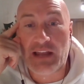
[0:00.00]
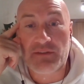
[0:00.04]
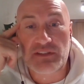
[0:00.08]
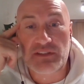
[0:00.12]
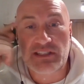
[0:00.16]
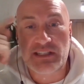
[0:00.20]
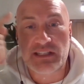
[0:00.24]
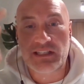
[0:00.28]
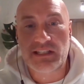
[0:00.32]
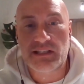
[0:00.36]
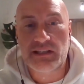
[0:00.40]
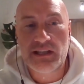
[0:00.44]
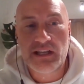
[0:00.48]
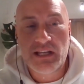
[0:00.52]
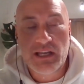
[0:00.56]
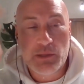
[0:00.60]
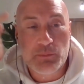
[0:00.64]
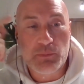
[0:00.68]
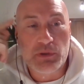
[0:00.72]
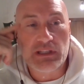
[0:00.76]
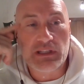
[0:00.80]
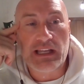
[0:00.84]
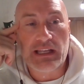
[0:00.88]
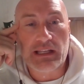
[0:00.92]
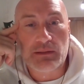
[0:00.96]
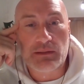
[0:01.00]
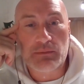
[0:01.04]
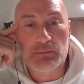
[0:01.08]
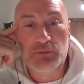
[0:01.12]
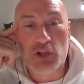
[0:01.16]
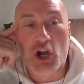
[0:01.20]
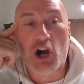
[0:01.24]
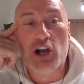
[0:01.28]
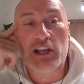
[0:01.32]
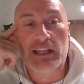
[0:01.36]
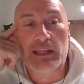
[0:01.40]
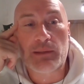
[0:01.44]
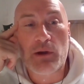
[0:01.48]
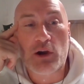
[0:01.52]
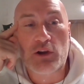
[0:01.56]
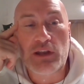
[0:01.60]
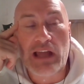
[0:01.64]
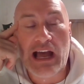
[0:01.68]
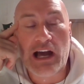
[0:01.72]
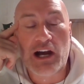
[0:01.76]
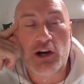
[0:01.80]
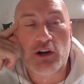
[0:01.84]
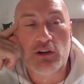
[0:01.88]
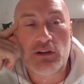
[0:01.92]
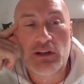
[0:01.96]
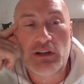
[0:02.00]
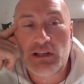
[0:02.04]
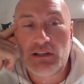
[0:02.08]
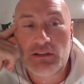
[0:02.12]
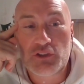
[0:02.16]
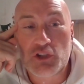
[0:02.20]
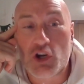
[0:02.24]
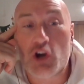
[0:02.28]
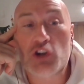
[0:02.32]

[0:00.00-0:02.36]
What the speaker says: I haven't seen it, but like talking about how